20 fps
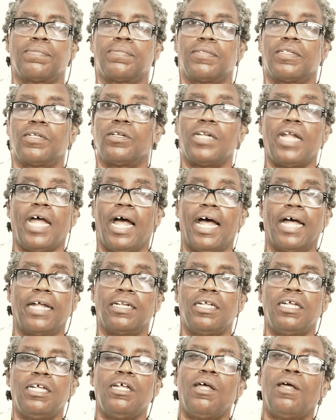They're not.
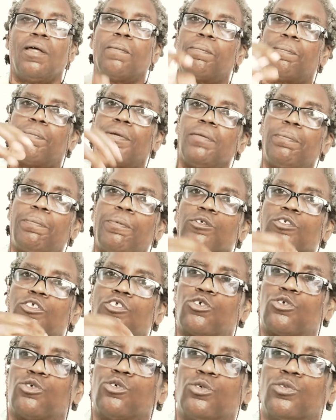People's
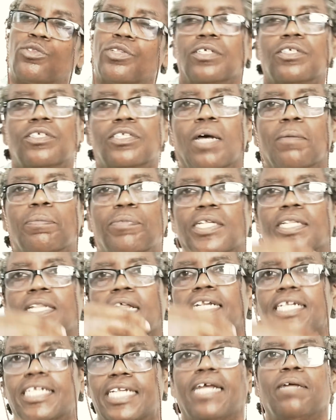truth is something
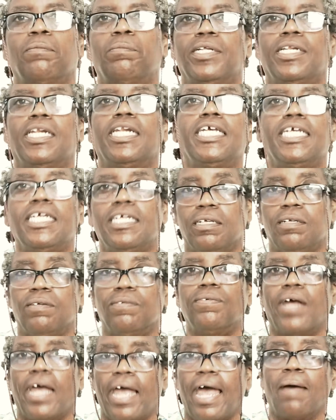that they
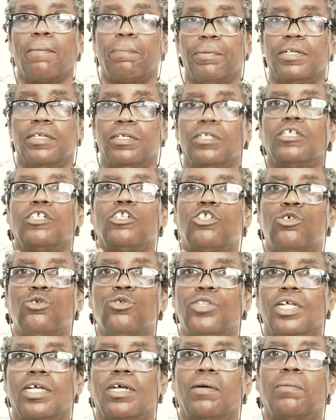believe happened to
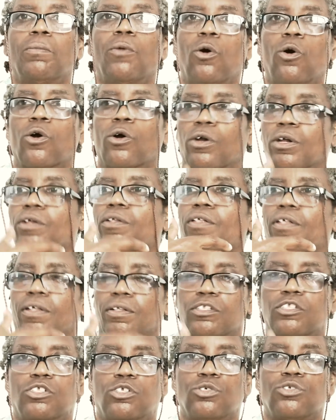them or
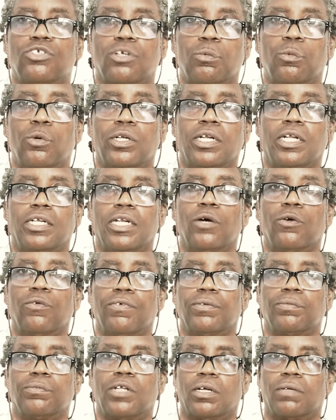to someone they
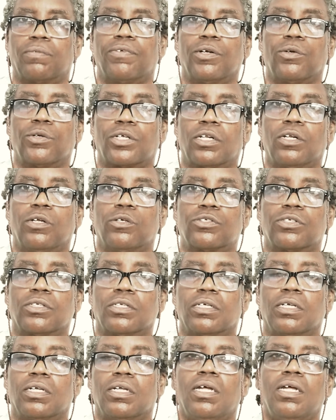know very
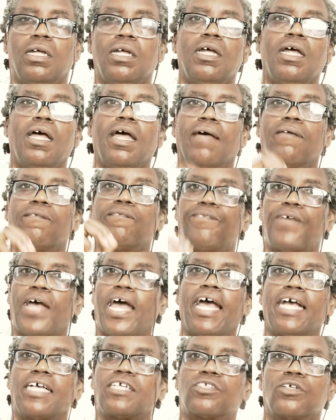closely.
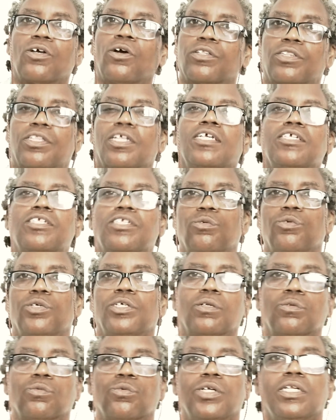Facts are things that we
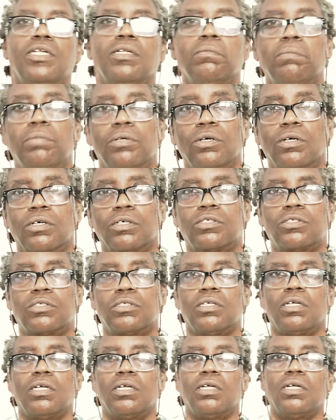can read in books,